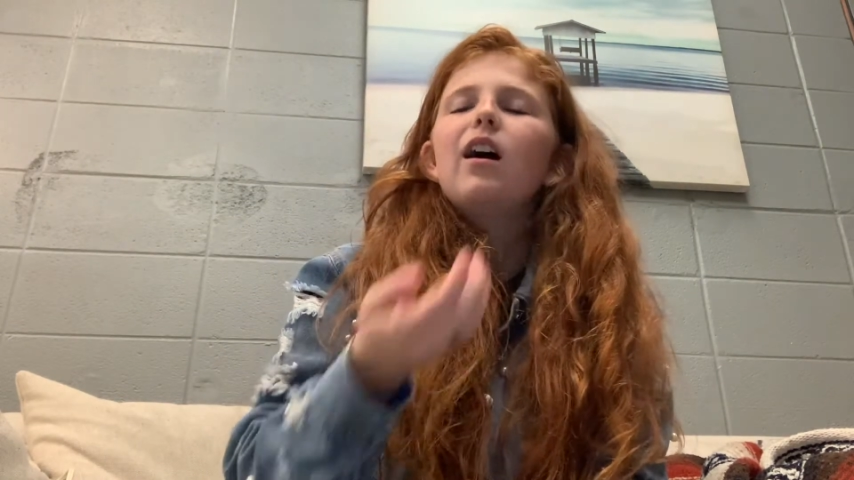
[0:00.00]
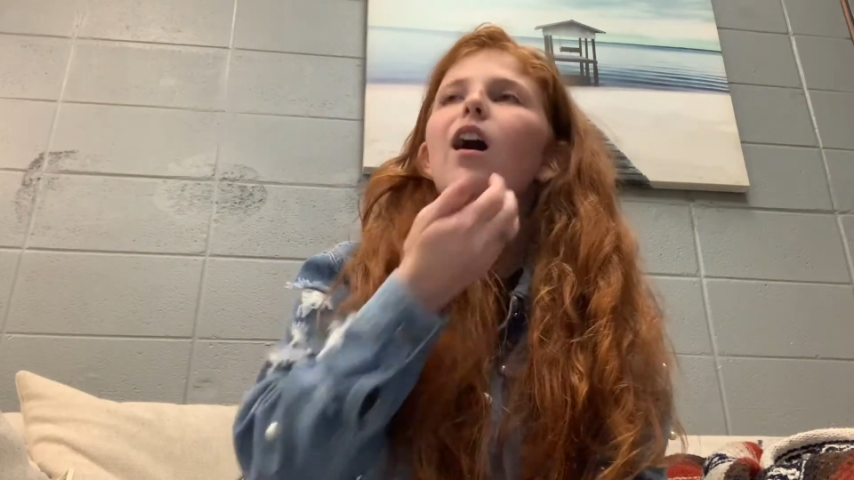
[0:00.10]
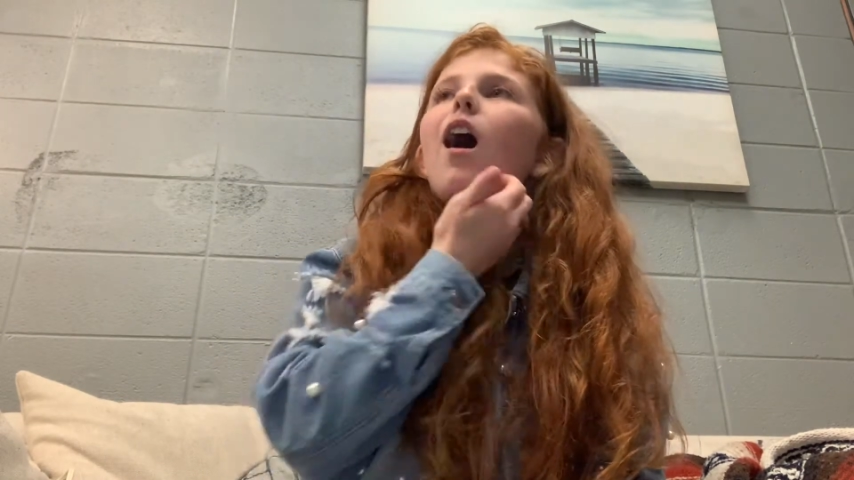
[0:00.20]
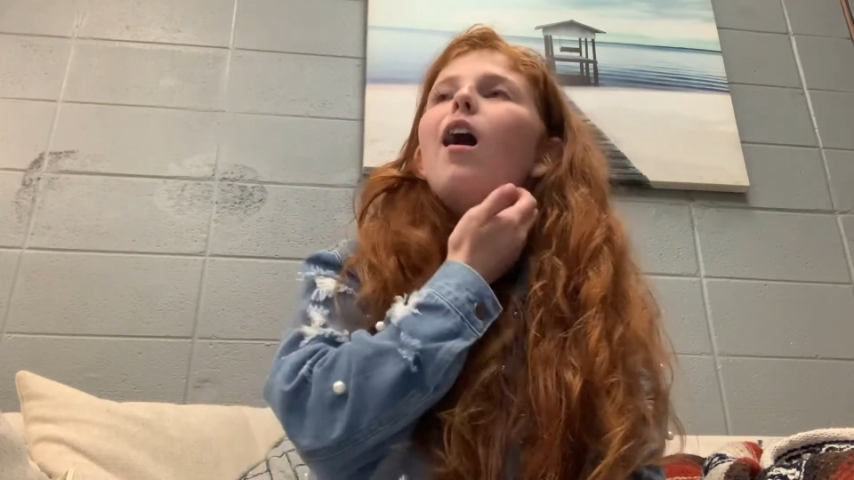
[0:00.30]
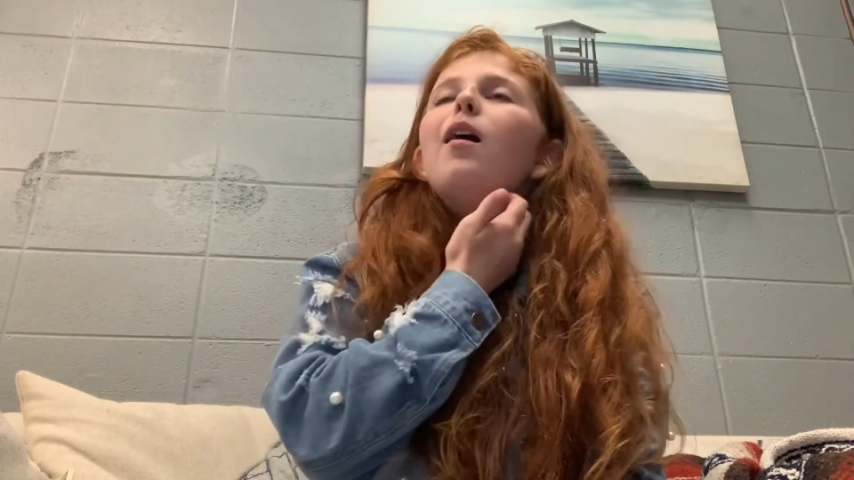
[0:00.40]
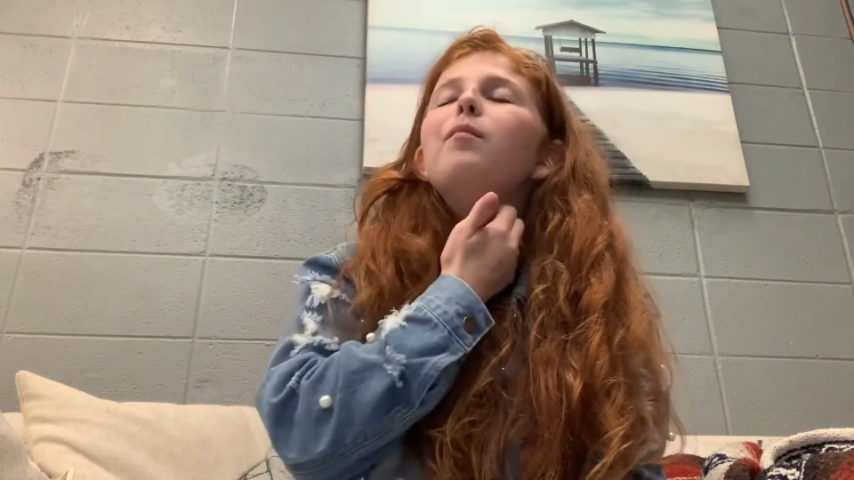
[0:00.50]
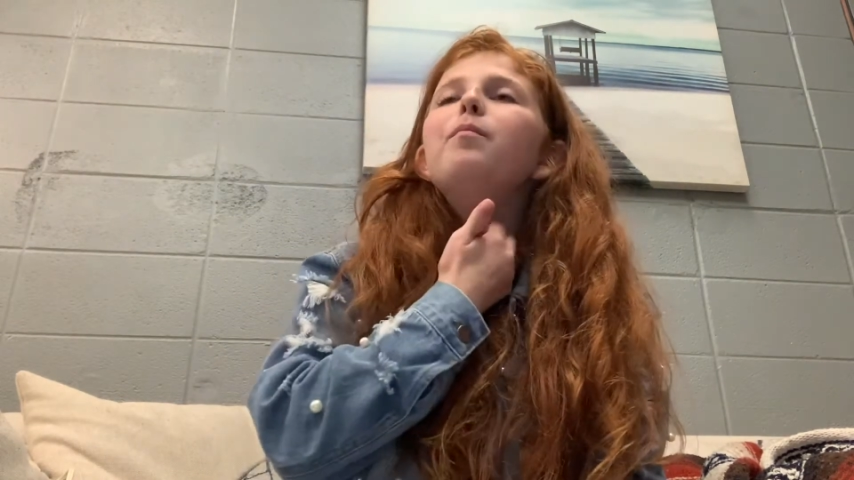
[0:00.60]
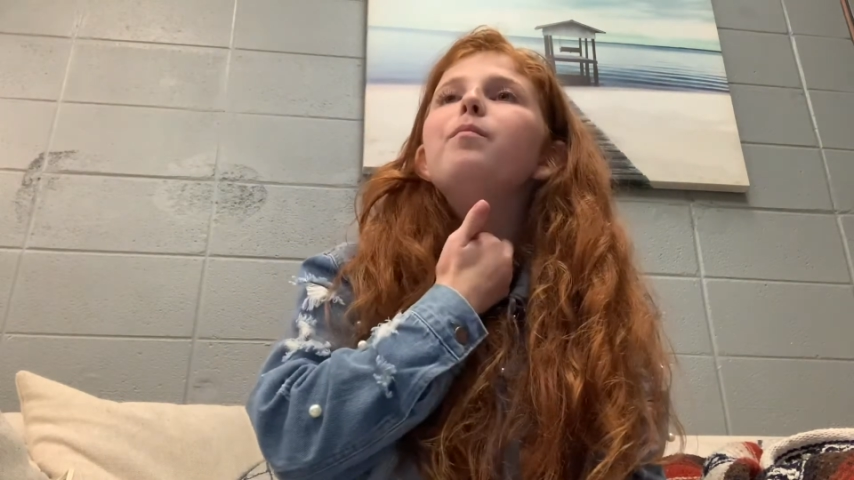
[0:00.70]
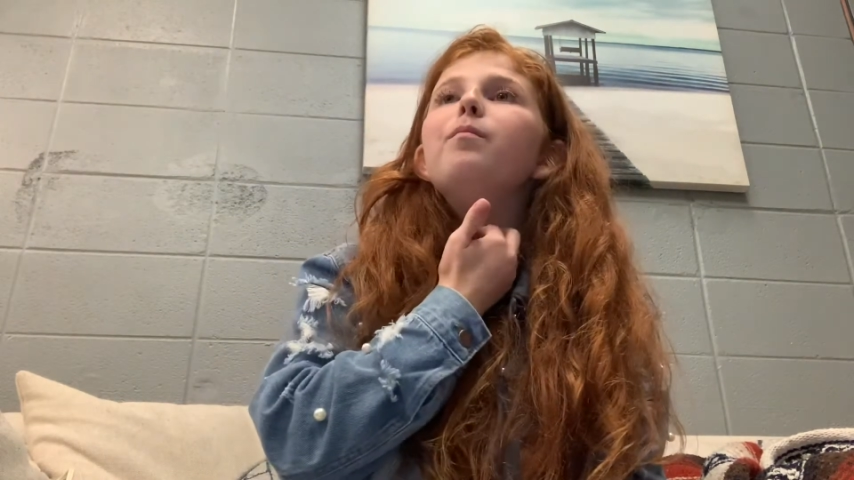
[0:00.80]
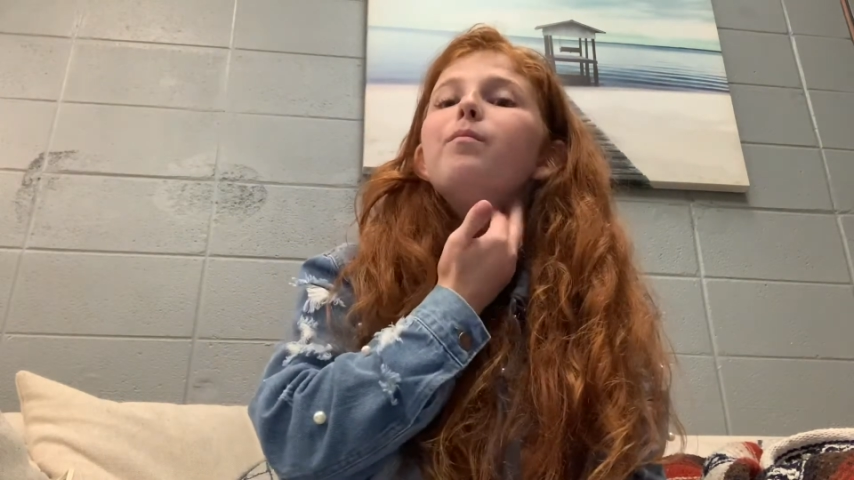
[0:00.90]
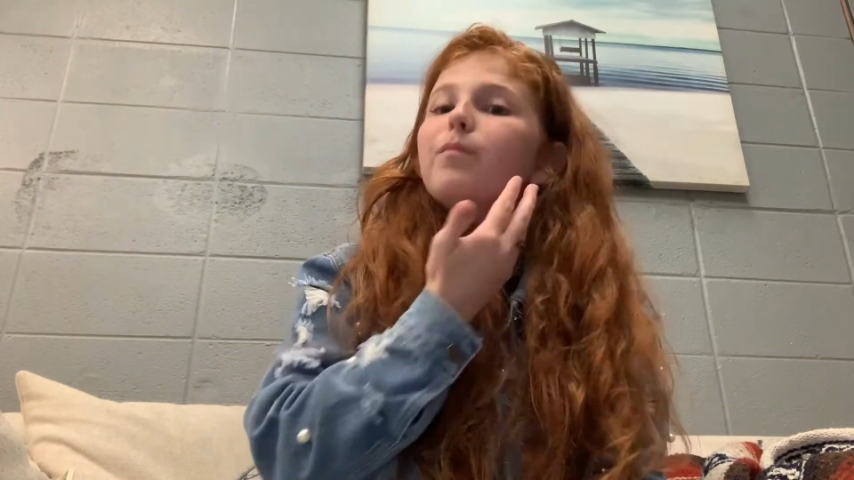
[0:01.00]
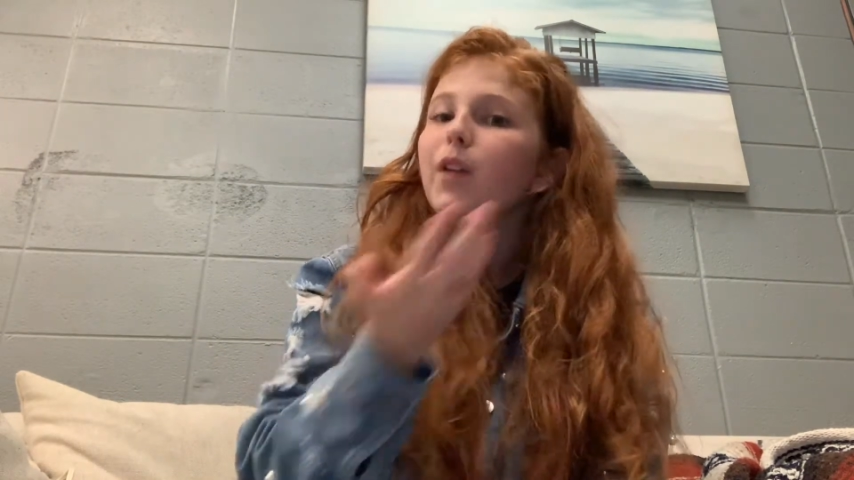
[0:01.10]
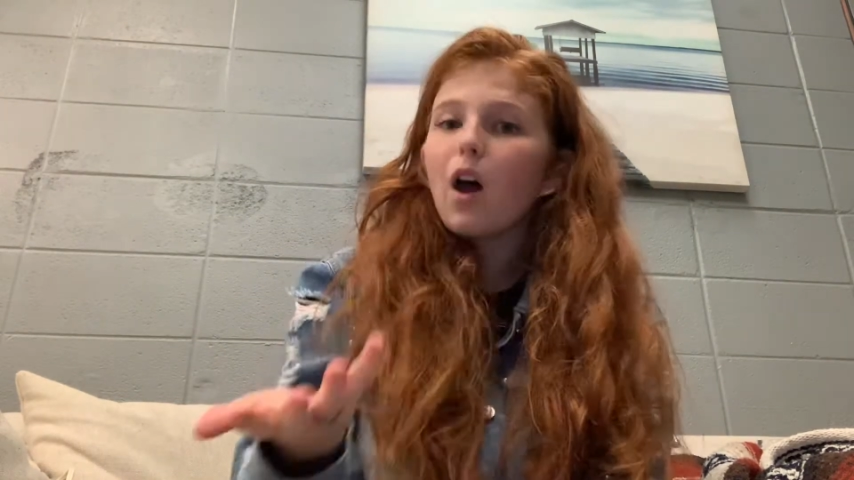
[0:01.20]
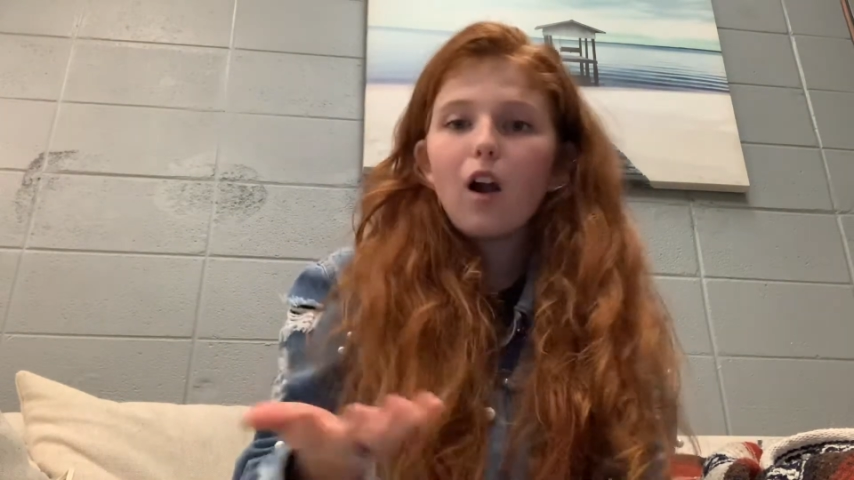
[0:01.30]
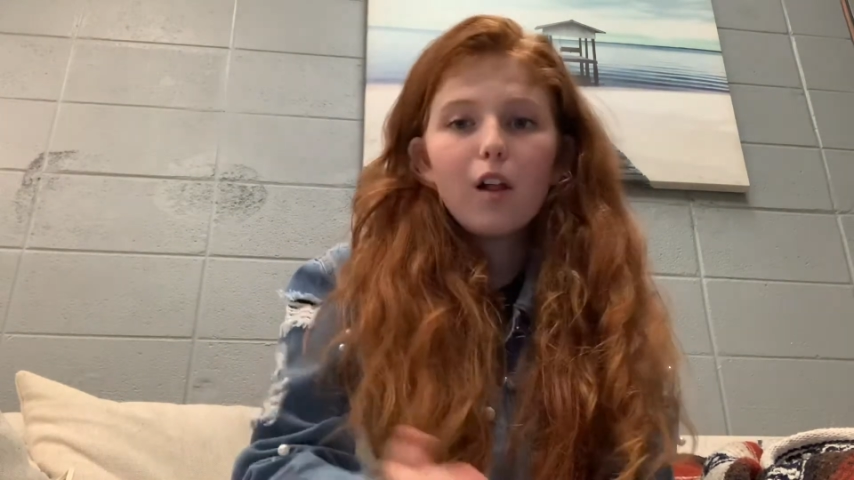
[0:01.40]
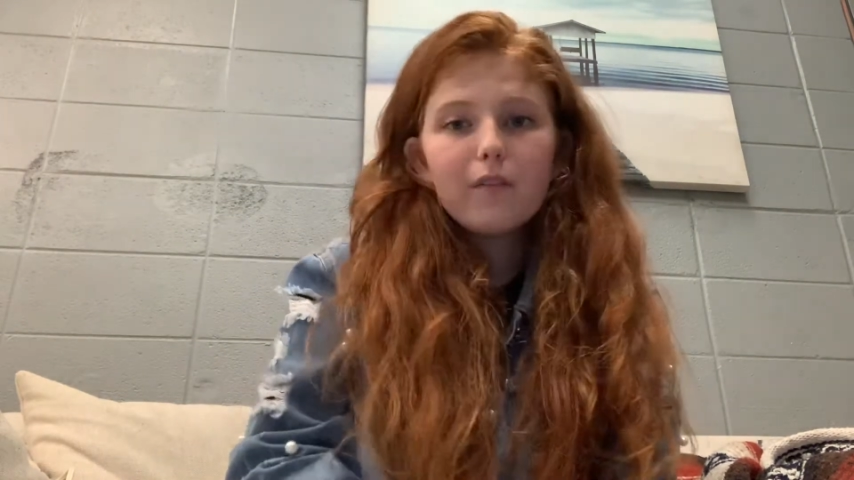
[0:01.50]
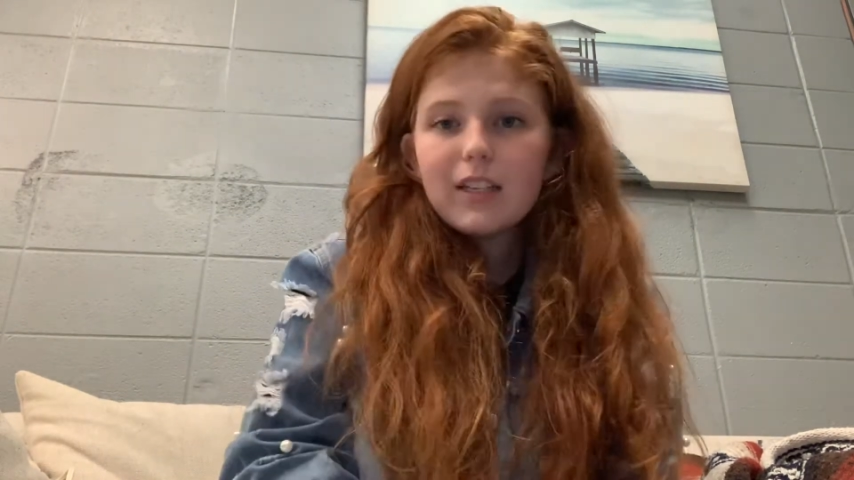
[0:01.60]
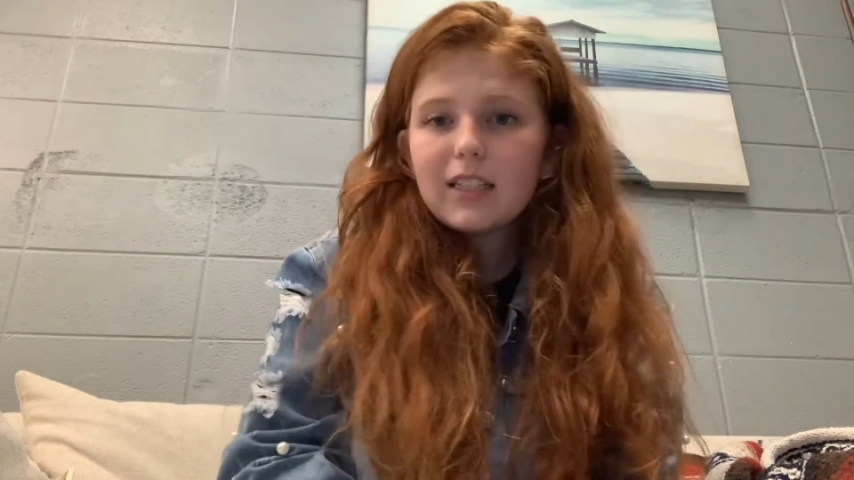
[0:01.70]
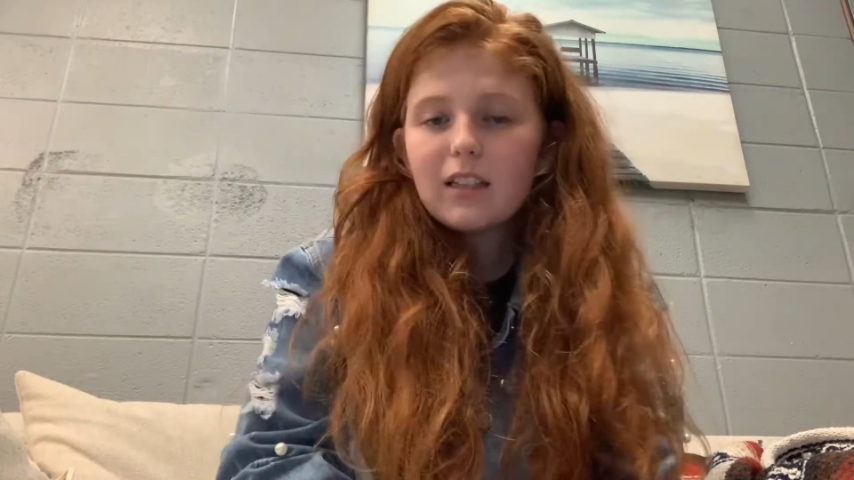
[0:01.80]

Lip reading: not all of these